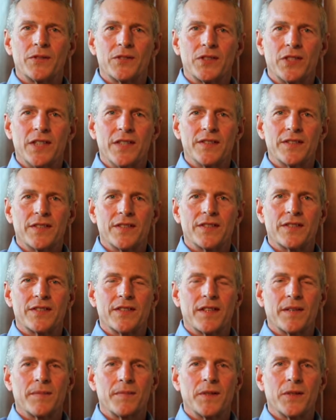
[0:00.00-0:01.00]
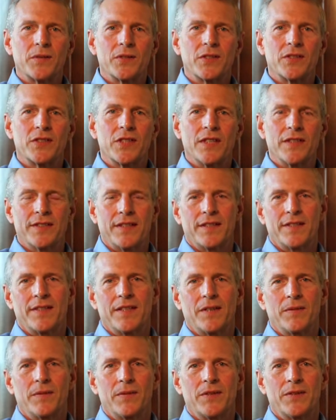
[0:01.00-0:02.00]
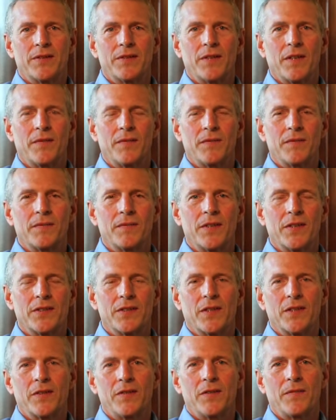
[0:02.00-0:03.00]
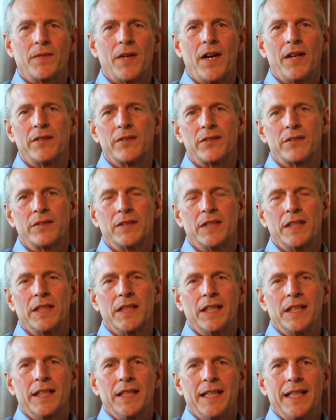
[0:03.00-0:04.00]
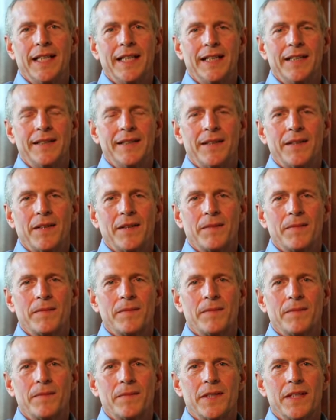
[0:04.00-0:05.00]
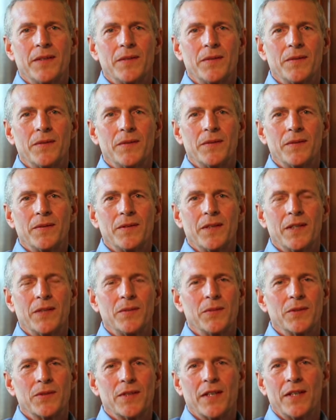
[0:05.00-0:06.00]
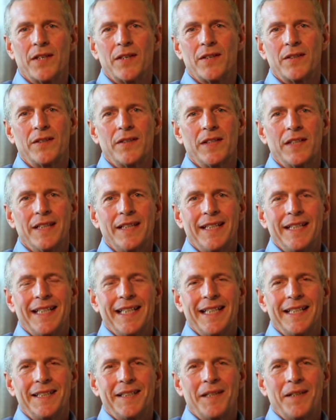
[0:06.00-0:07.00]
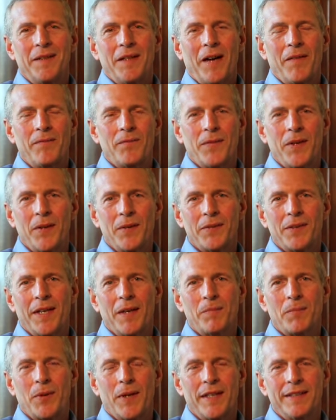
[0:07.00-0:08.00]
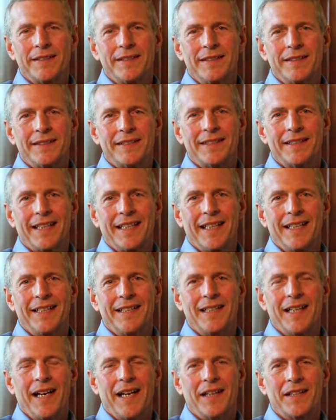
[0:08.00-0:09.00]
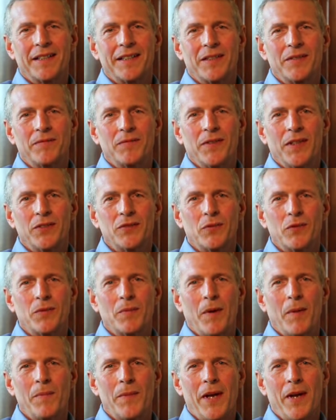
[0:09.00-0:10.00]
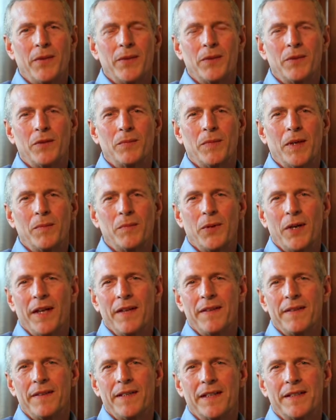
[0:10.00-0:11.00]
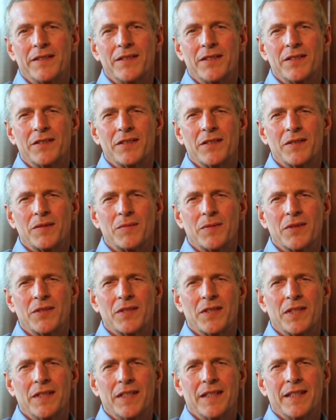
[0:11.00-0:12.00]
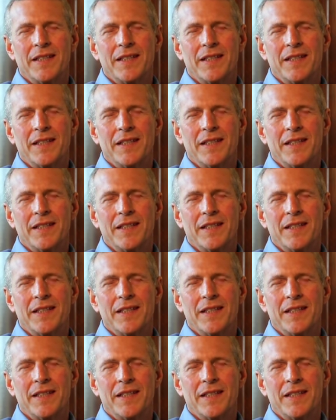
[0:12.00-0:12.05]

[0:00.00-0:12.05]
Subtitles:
was Jesus. There was a Jesus that was the Son of the Father, and he was there. And I felt that presence, and I confessed with my mouth under my breath that Jesus was